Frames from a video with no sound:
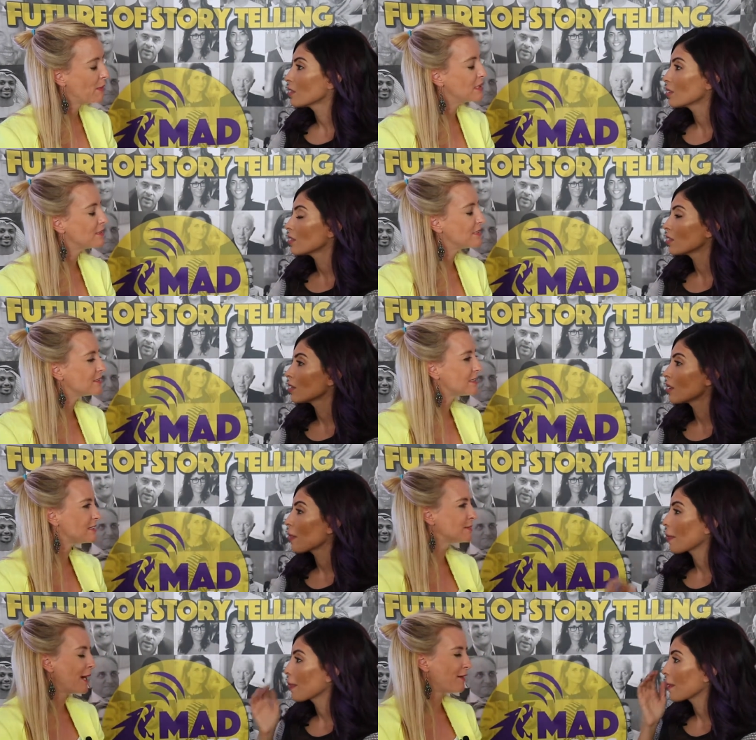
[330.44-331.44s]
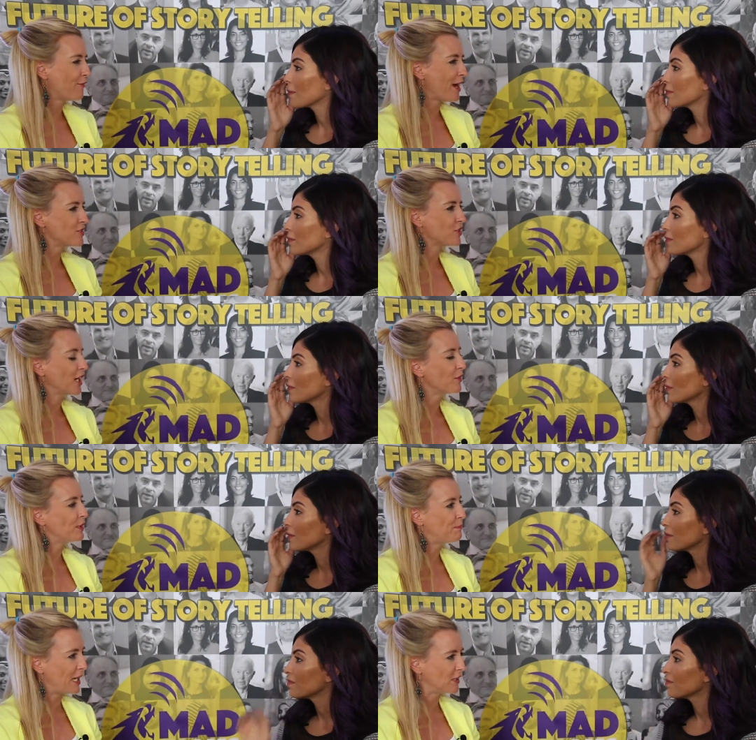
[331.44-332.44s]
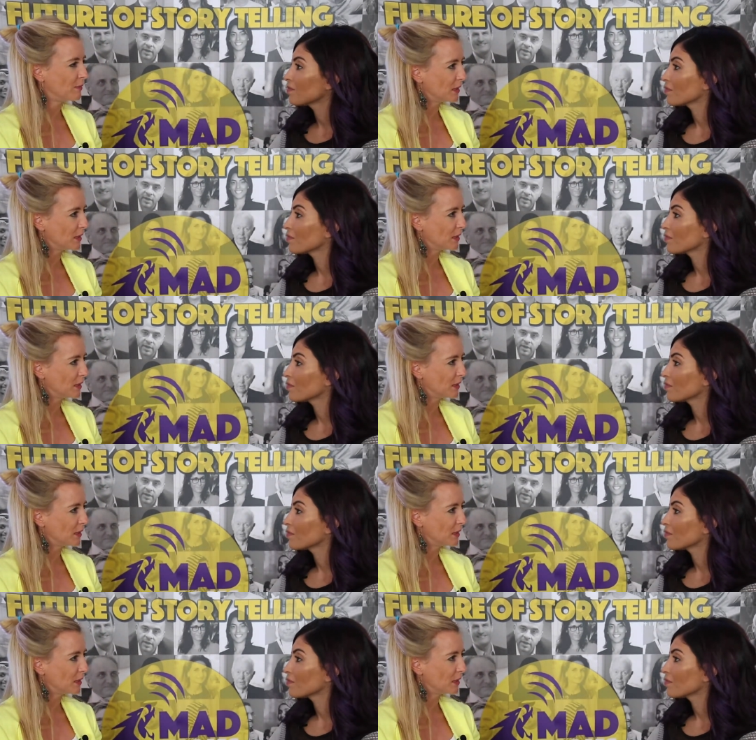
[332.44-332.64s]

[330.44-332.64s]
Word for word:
Speaker 1: But d does MyFashDiary pay the